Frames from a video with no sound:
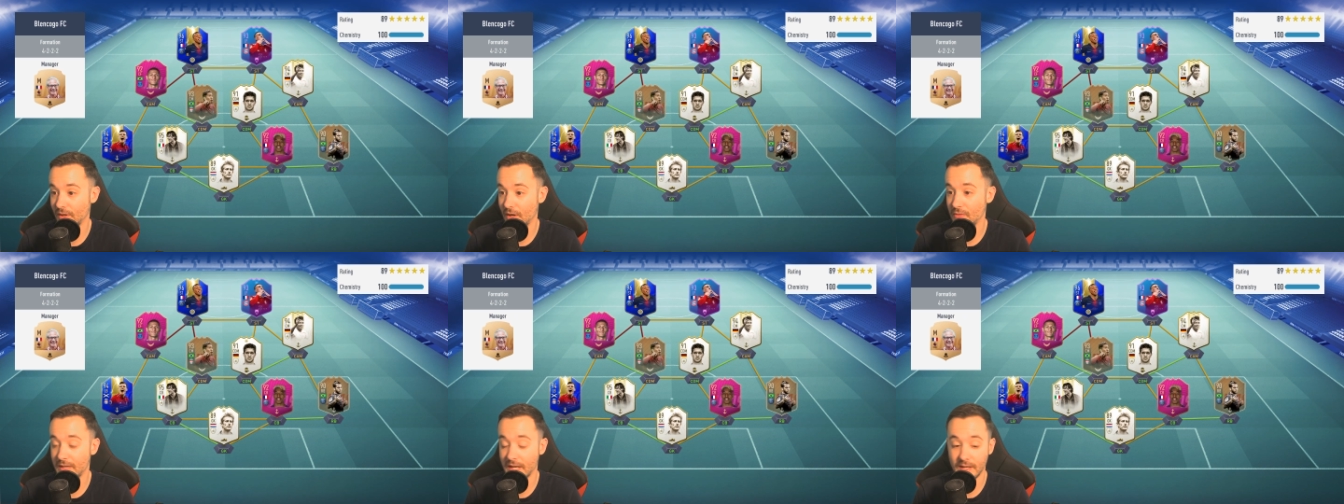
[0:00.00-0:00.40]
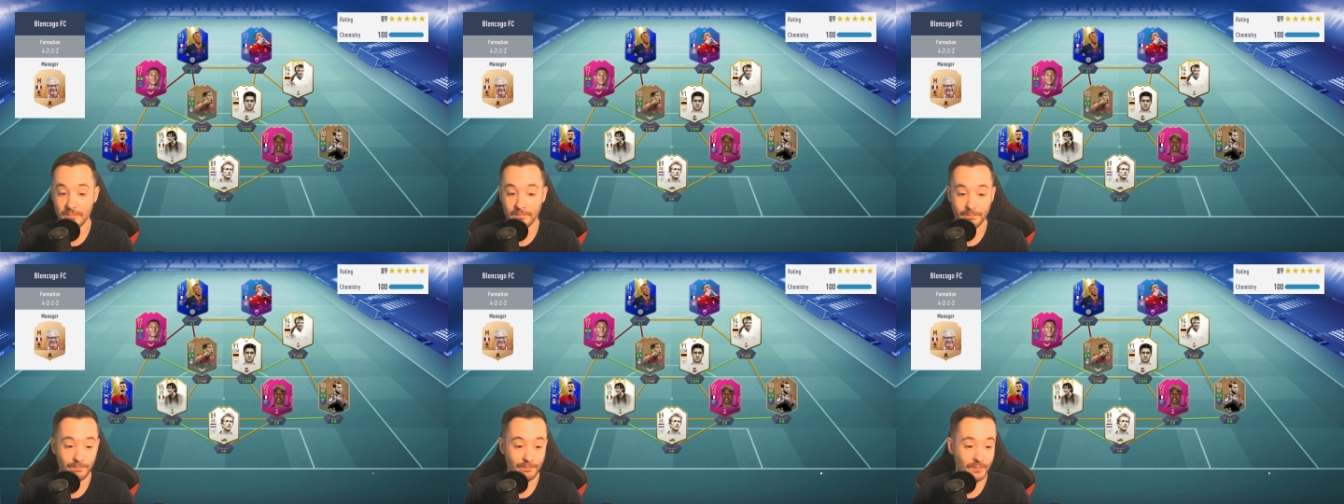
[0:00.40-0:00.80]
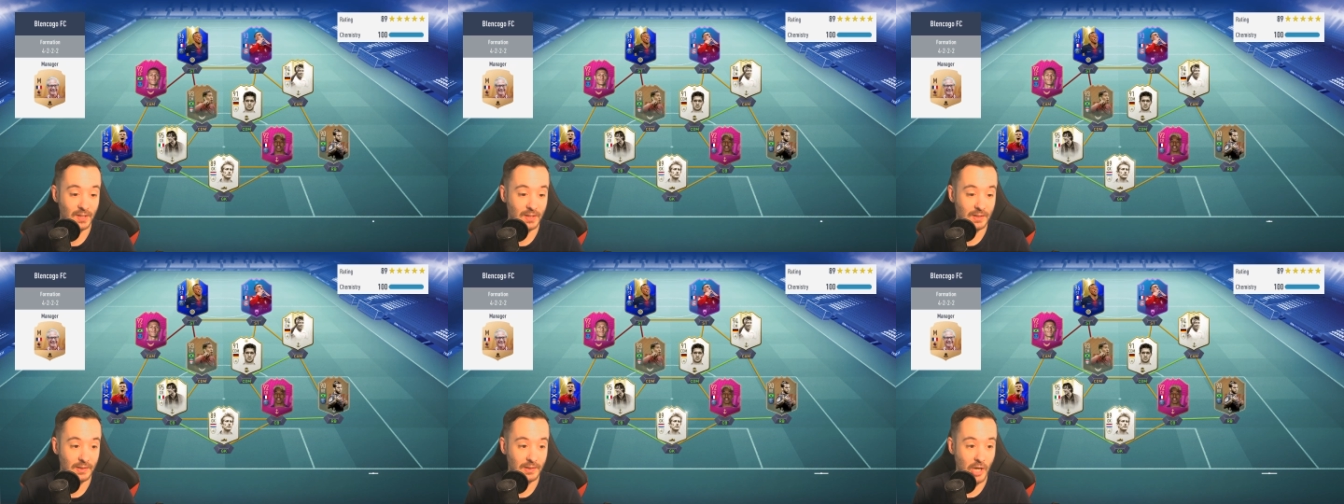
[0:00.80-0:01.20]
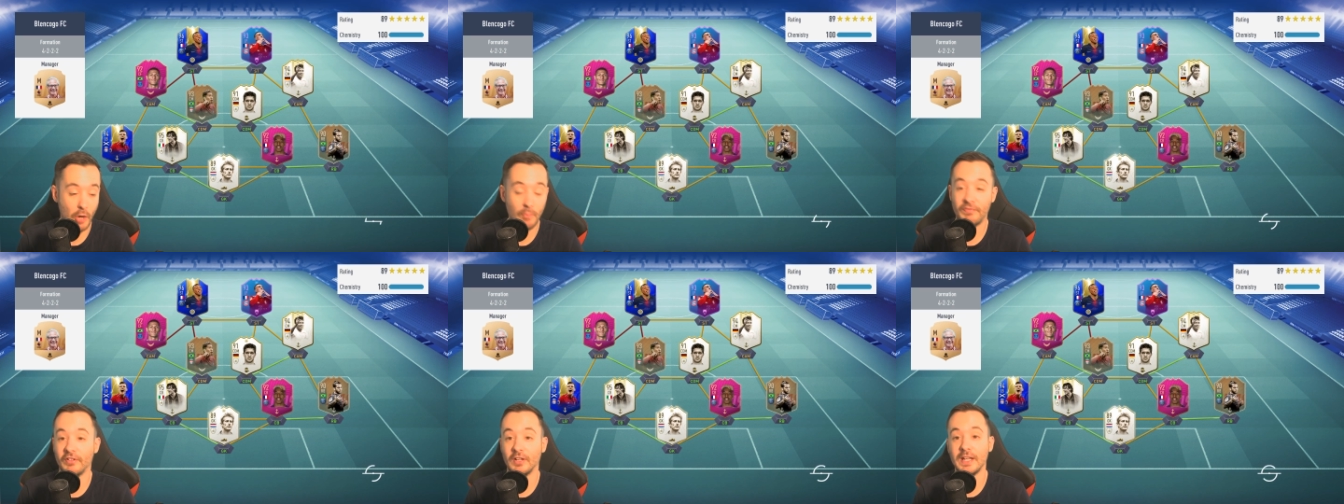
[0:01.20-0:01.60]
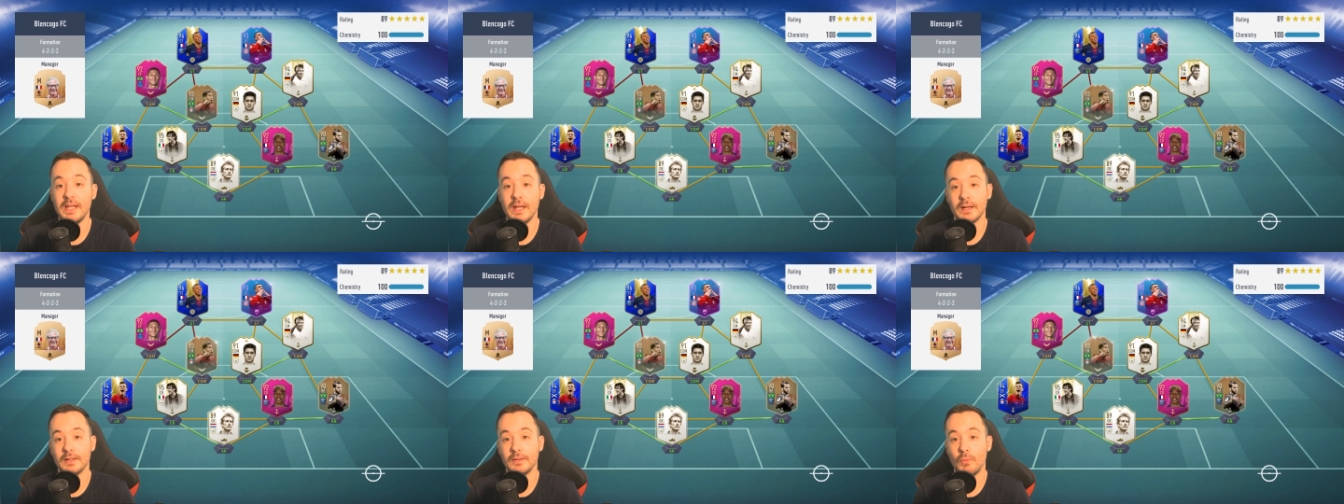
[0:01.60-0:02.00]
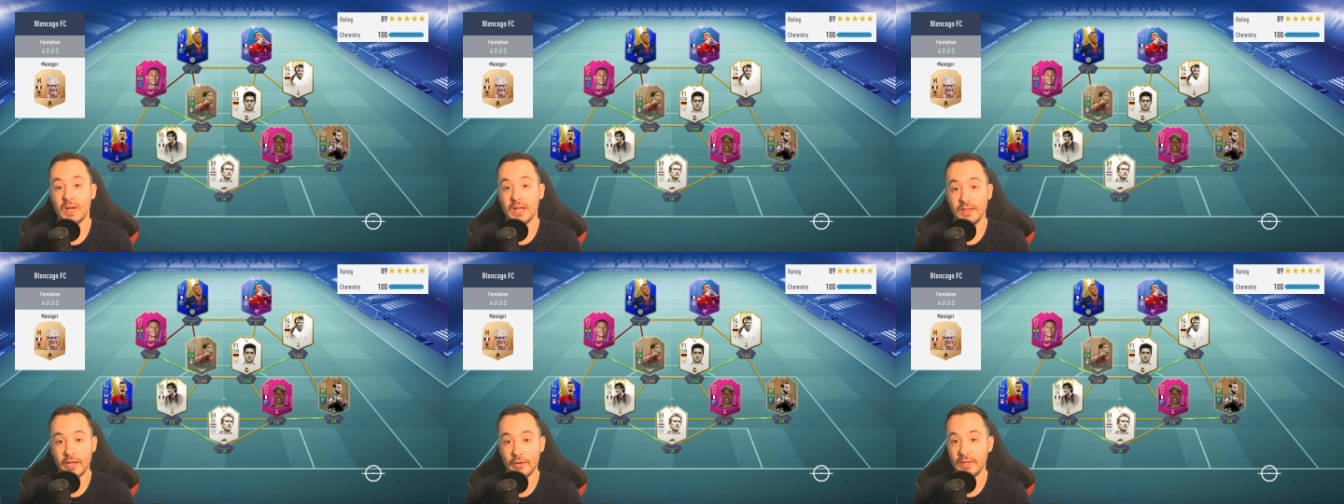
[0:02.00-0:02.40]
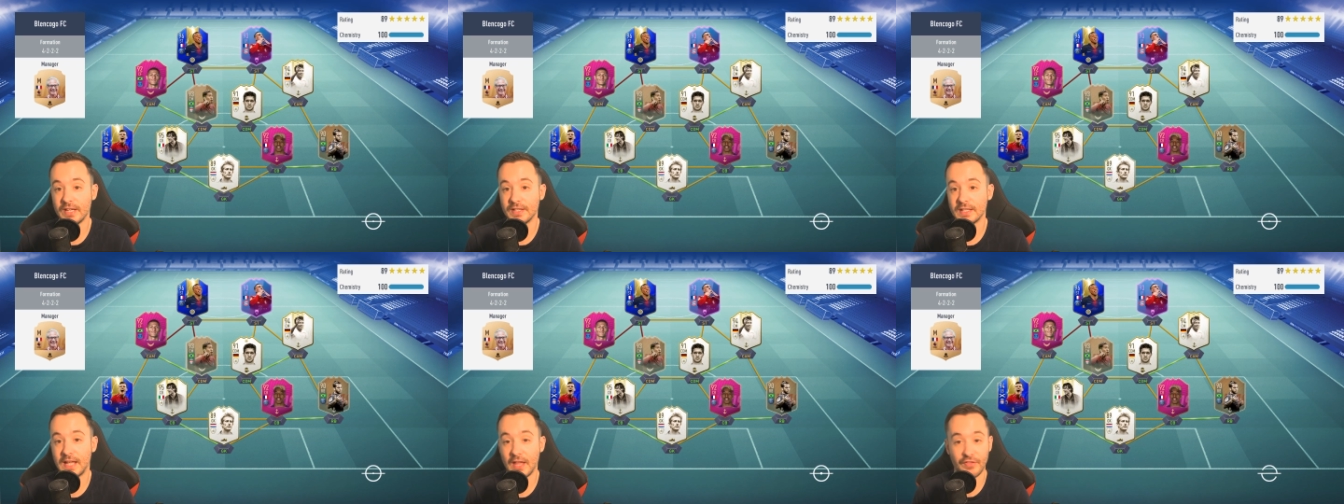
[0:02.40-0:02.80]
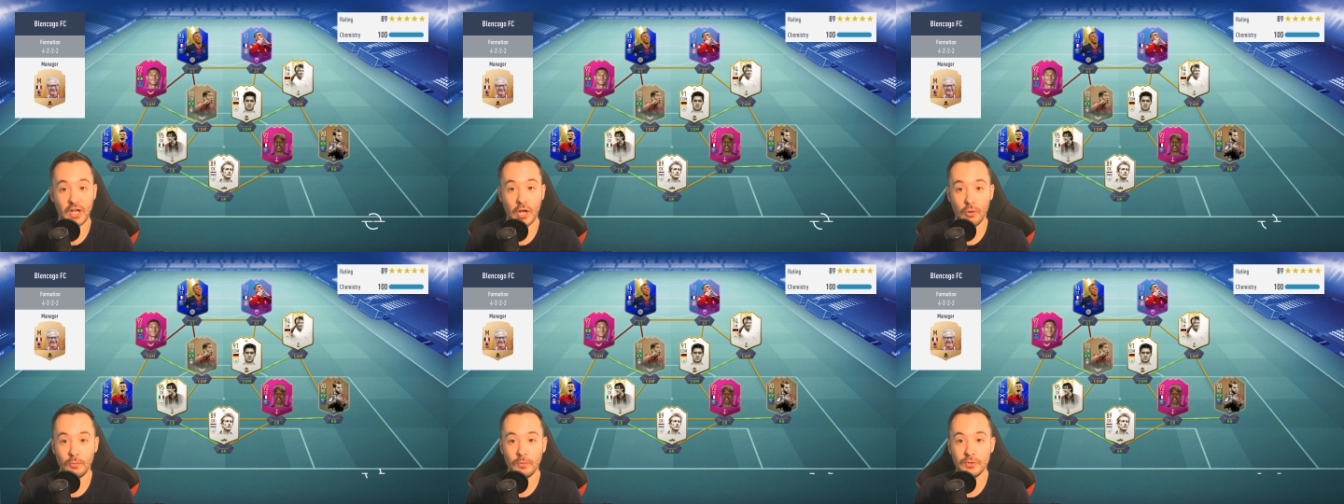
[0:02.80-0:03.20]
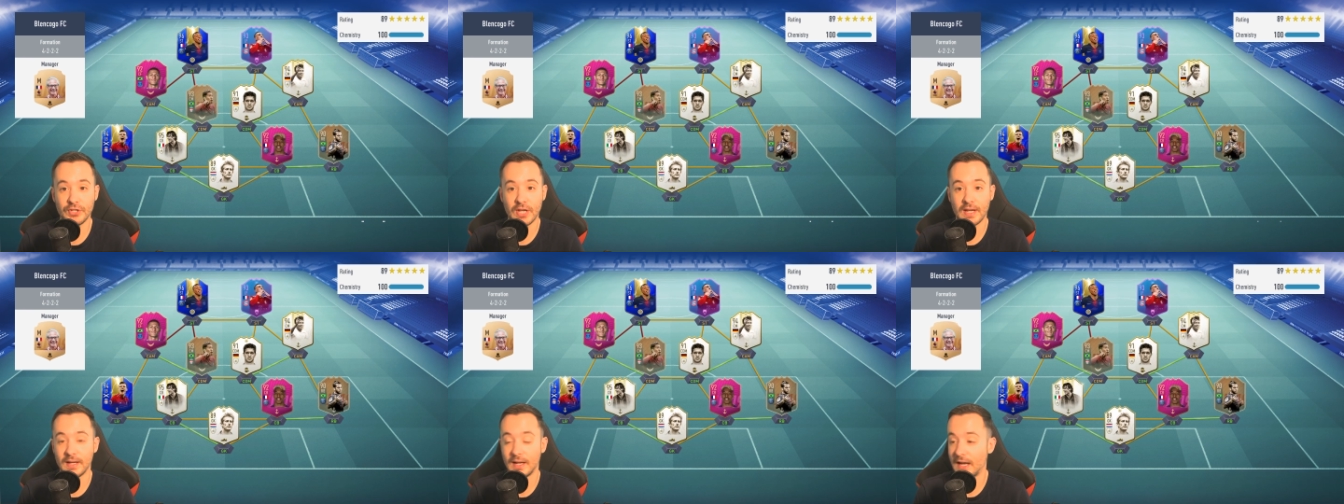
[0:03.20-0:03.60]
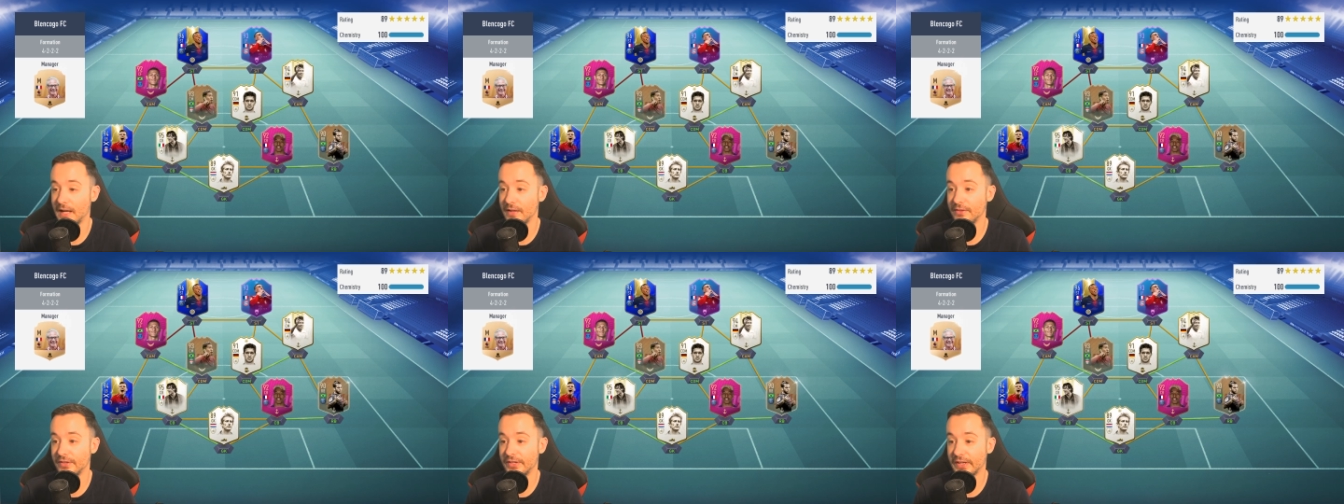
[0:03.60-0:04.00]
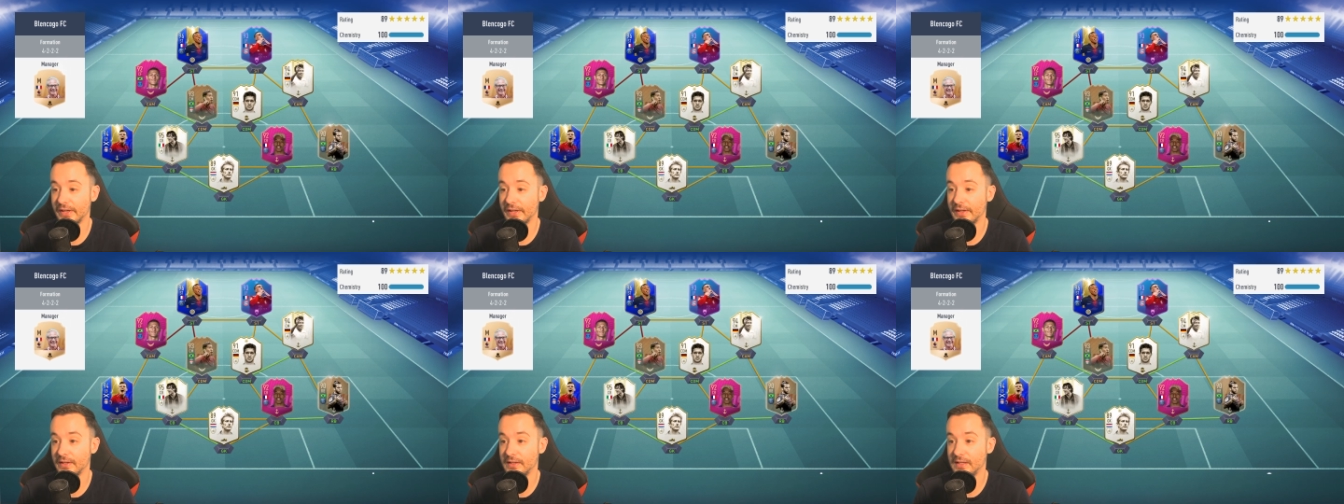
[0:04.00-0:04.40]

Okay. Hopefully, we can do this, get the goals, and uh,